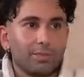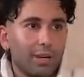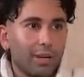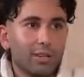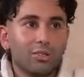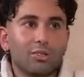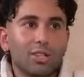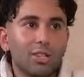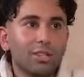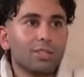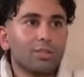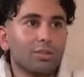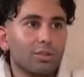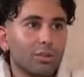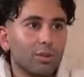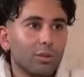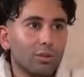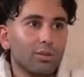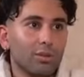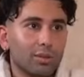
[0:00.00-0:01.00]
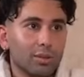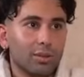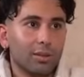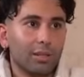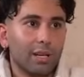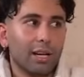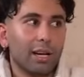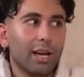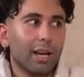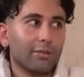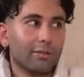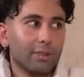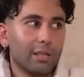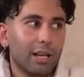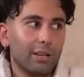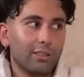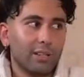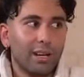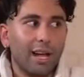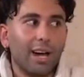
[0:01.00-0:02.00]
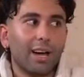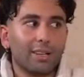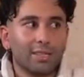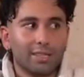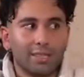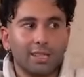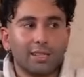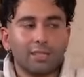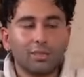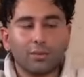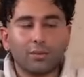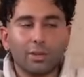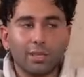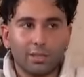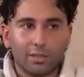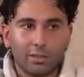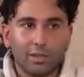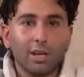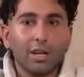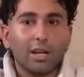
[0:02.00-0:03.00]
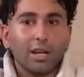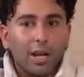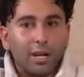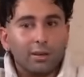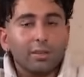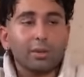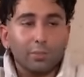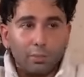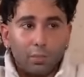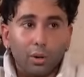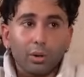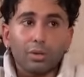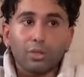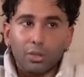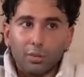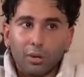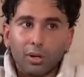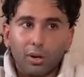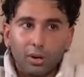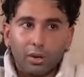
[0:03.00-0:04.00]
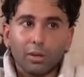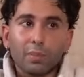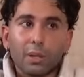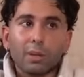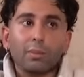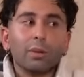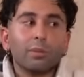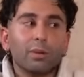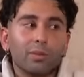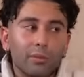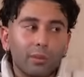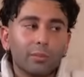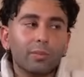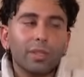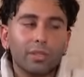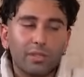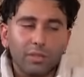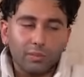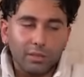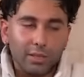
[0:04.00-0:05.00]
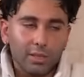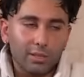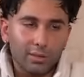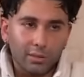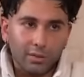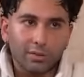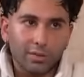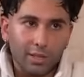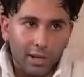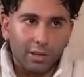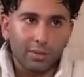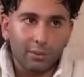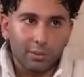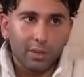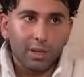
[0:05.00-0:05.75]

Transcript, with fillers: I just don't. Like, I feel like relaxing is a waste. And it's important to a lot of people, but yeah. for me, it's a waste of time.